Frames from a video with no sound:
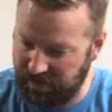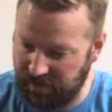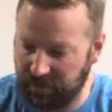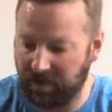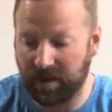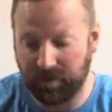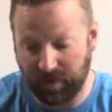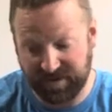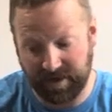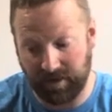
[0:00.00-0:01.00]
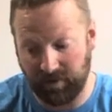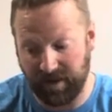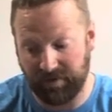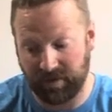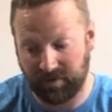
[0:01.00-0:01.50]
Lainey Wilson at
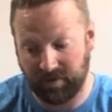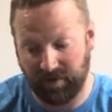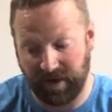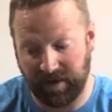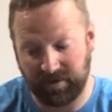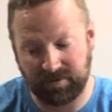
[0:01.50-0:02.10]
11. Okay.